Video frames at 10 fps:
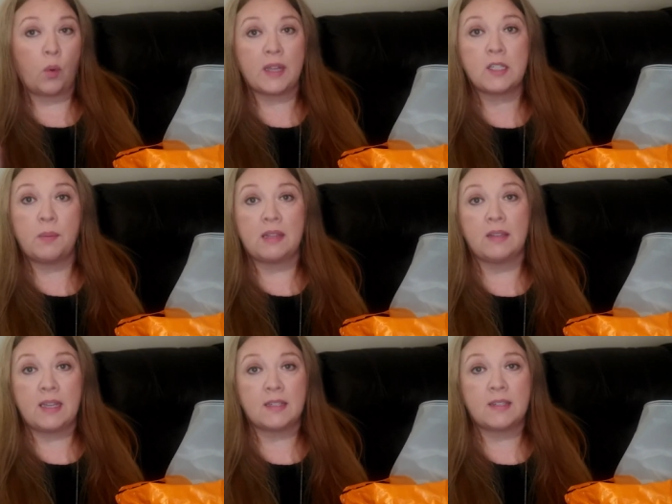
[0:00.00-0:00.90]
going to be
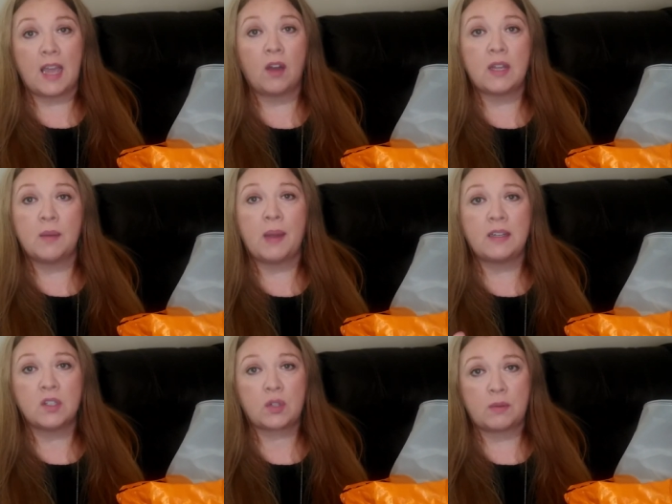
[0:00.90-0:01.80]
linked down in my
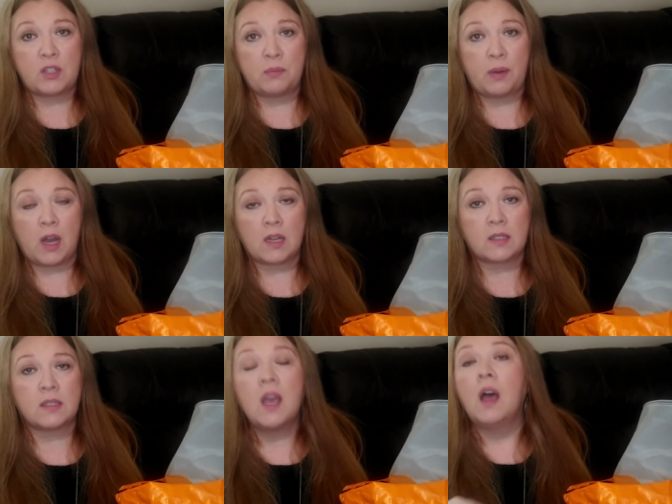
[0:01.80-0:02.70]
description
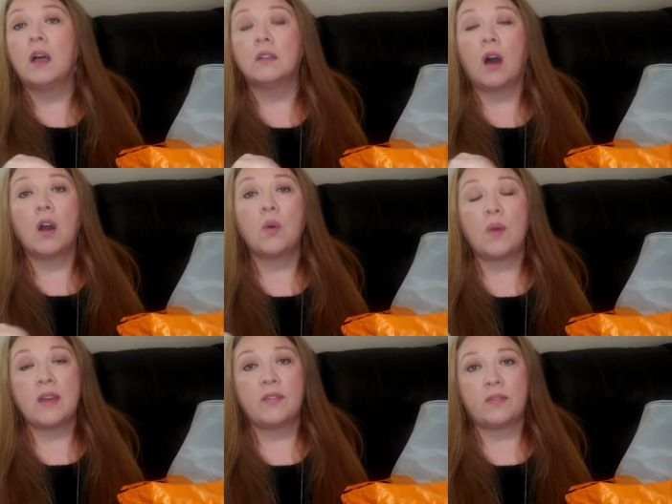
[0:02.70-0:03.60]
box along
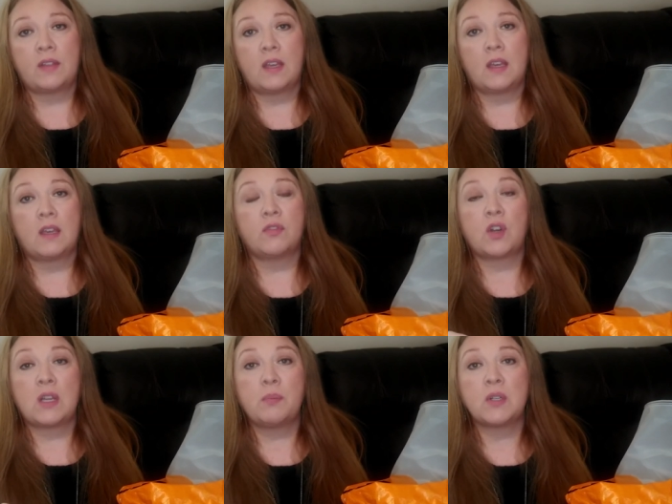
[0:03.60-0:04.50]
with the
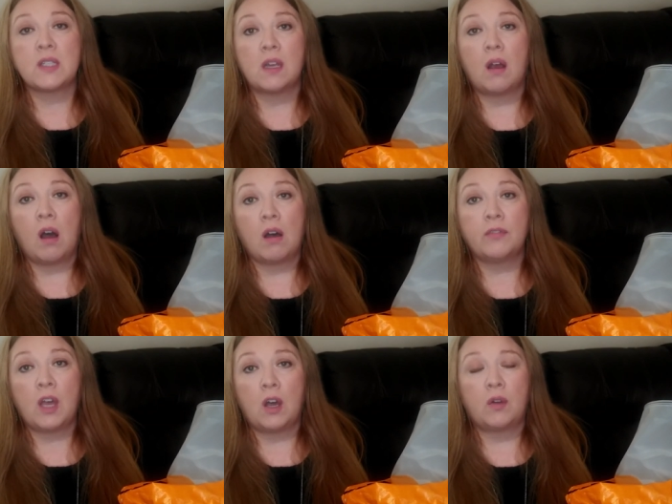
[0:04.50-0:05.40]
30%
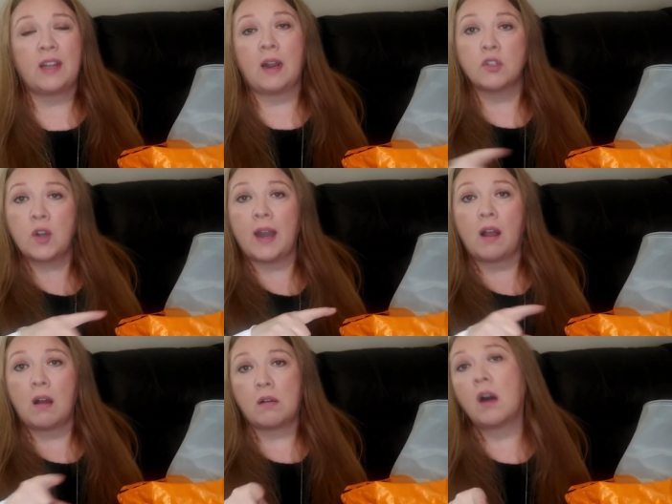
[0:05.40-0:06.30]
off code. And I'll try
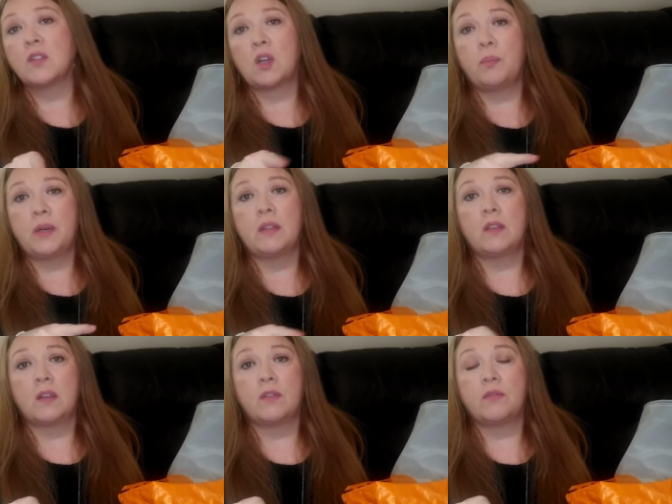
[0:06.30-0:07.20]
to also put
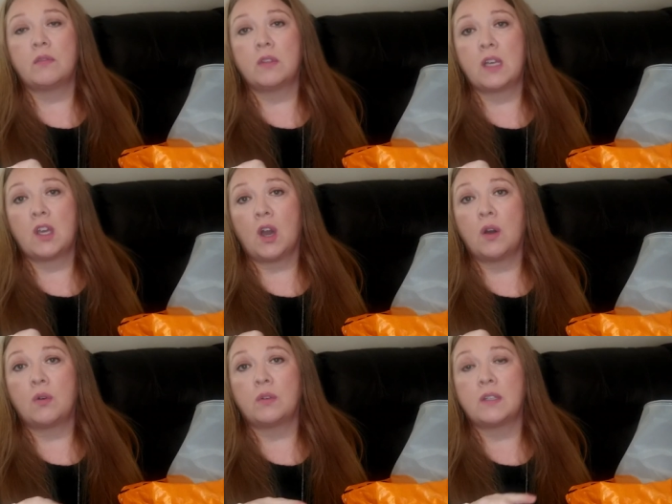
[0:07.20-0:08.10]
the, the
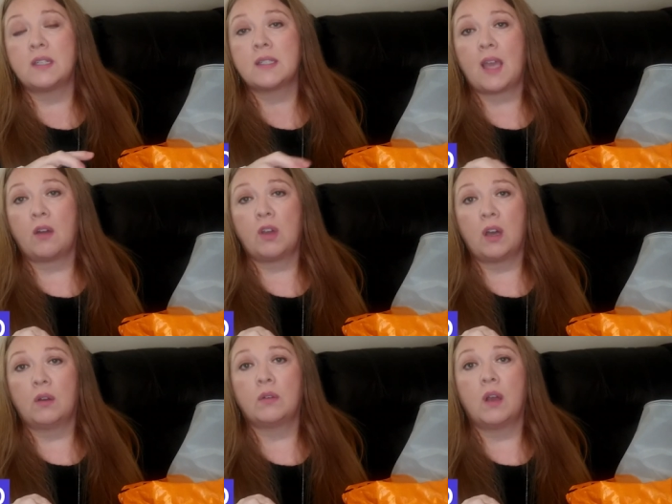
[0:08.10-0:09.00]
code, the discount
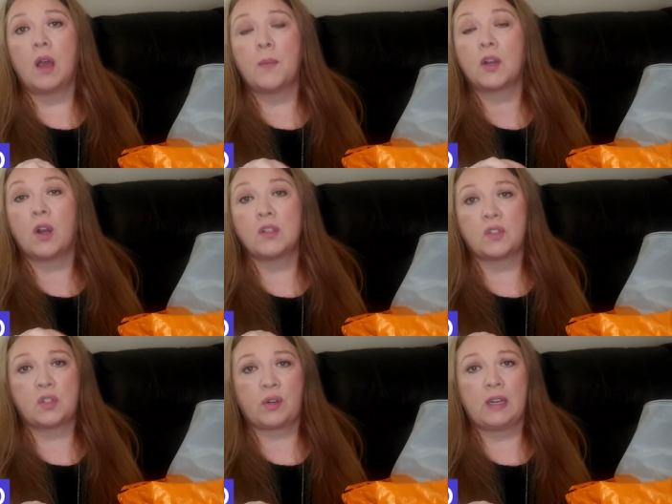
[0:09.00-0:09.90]
code um, across
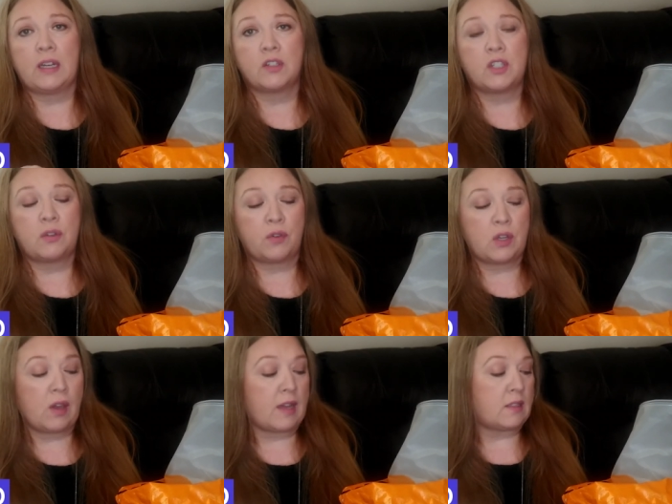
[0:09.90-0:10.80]
the screen here too for
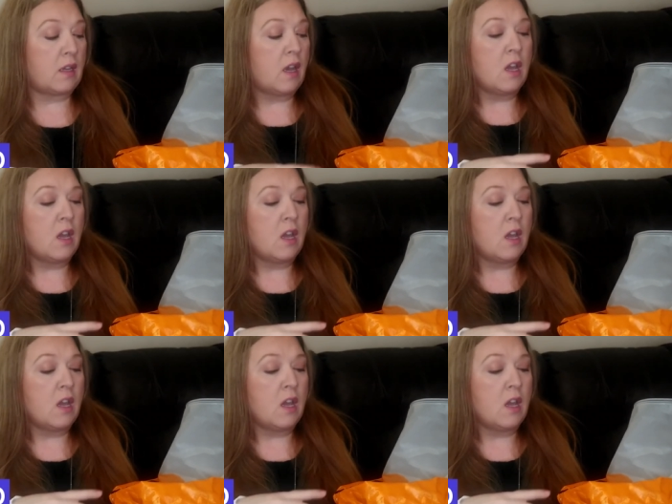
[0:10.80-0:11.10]
you guys.